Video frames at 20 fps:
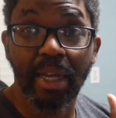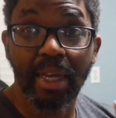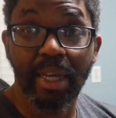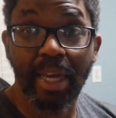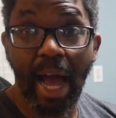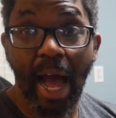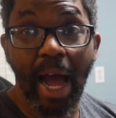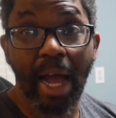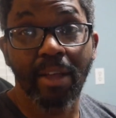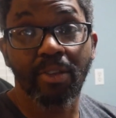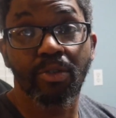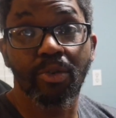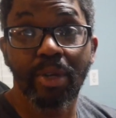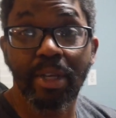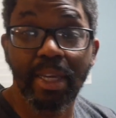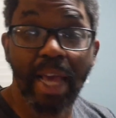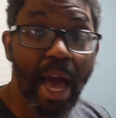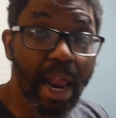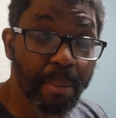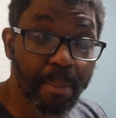Guys, you
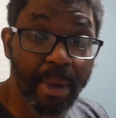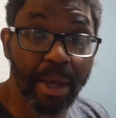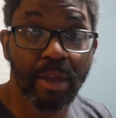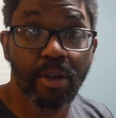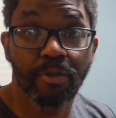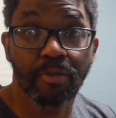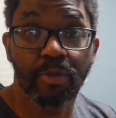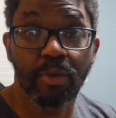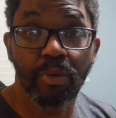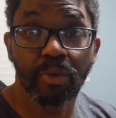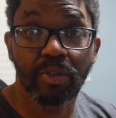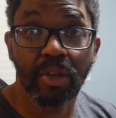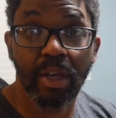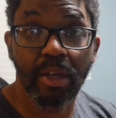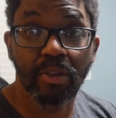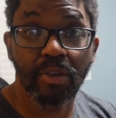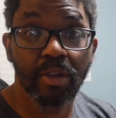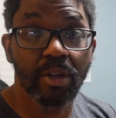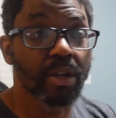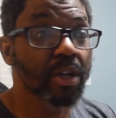got to make your food
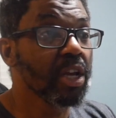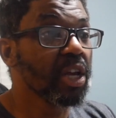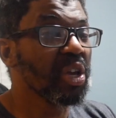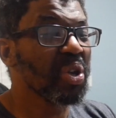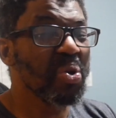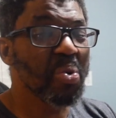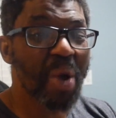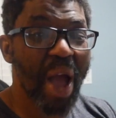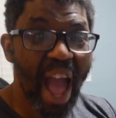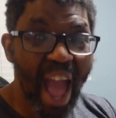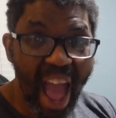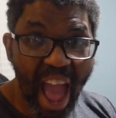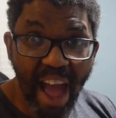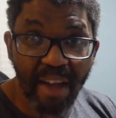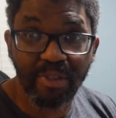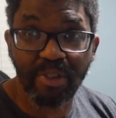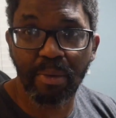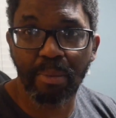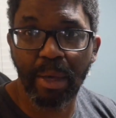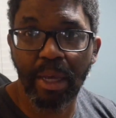taste good. You
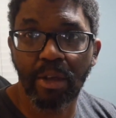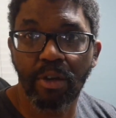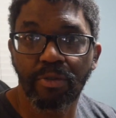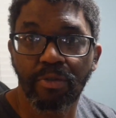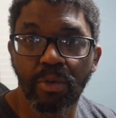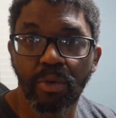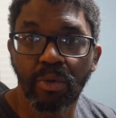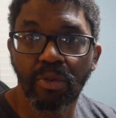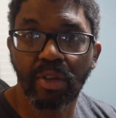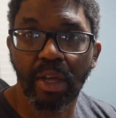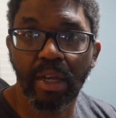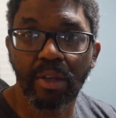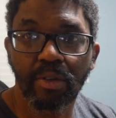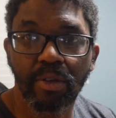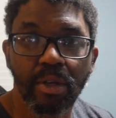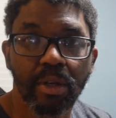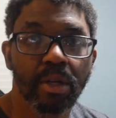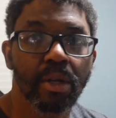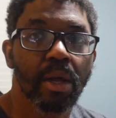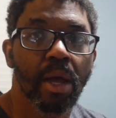have to make your food taste
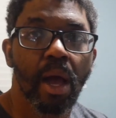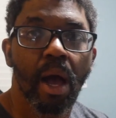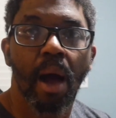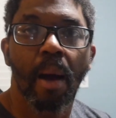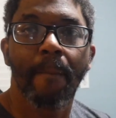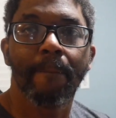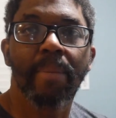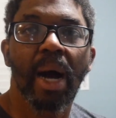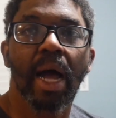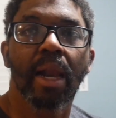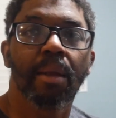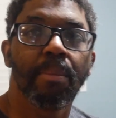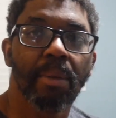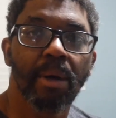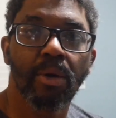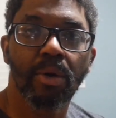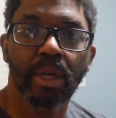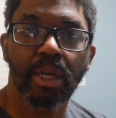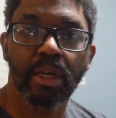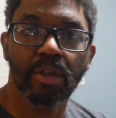good.
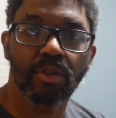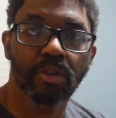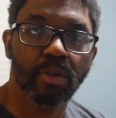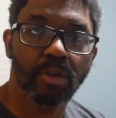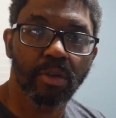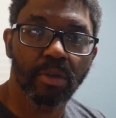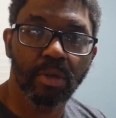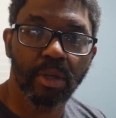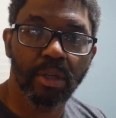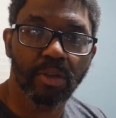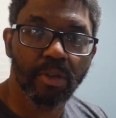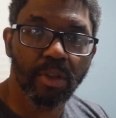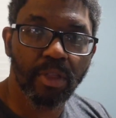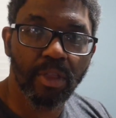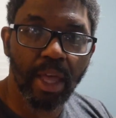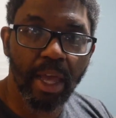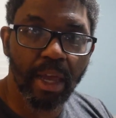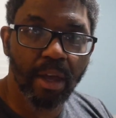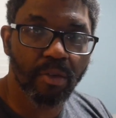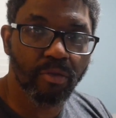Bodybuilding is a
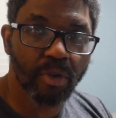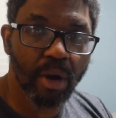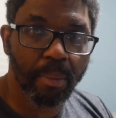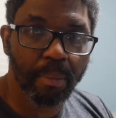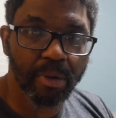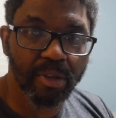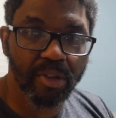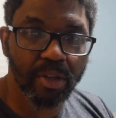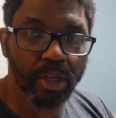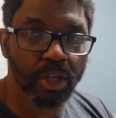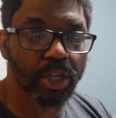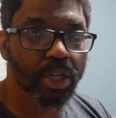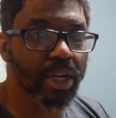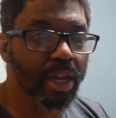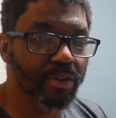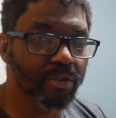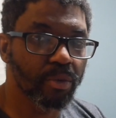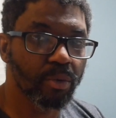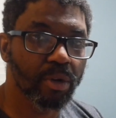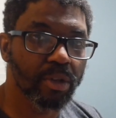thing of repetition.
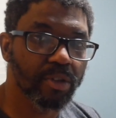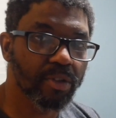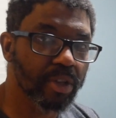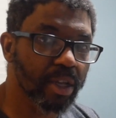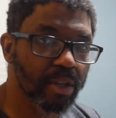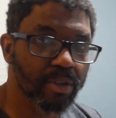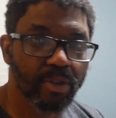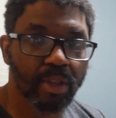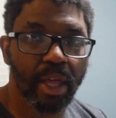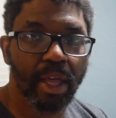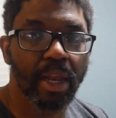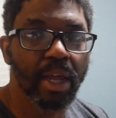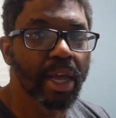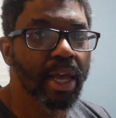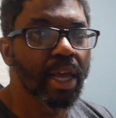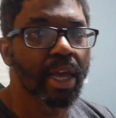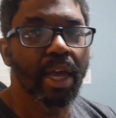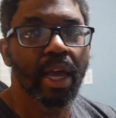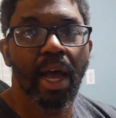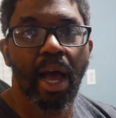Everyone says that.
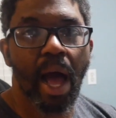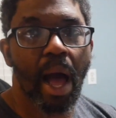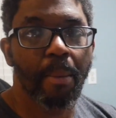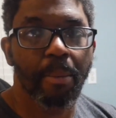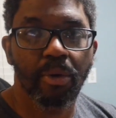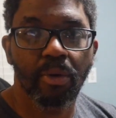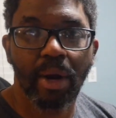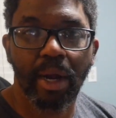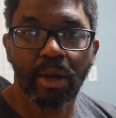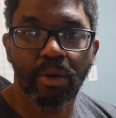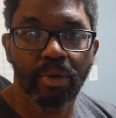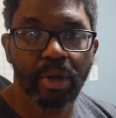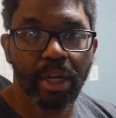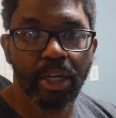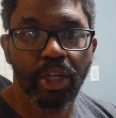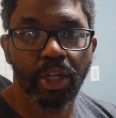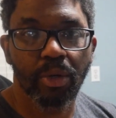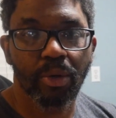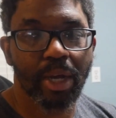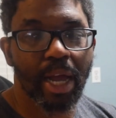I'm a
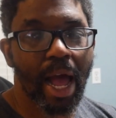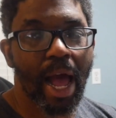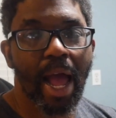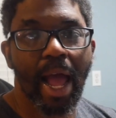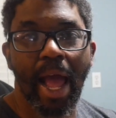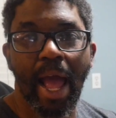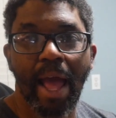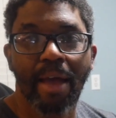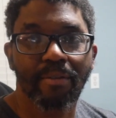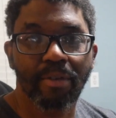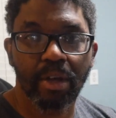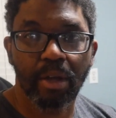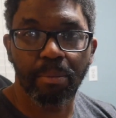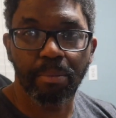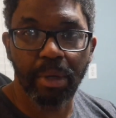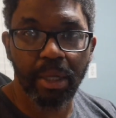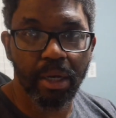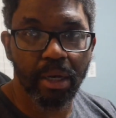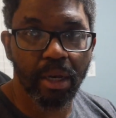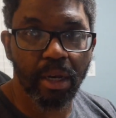recreational guy. I haven't
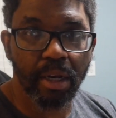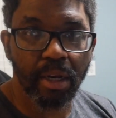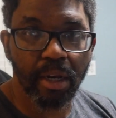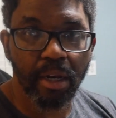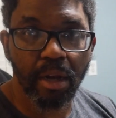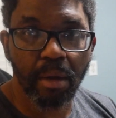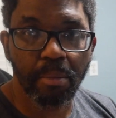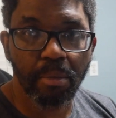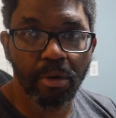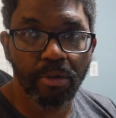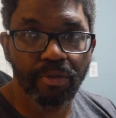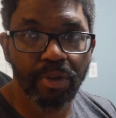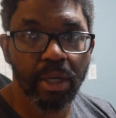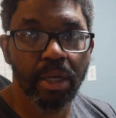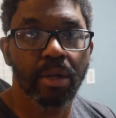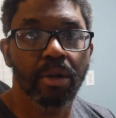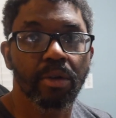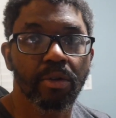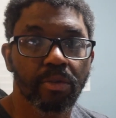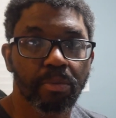competed in a number of
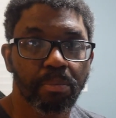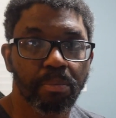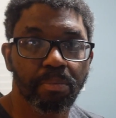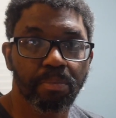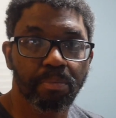years.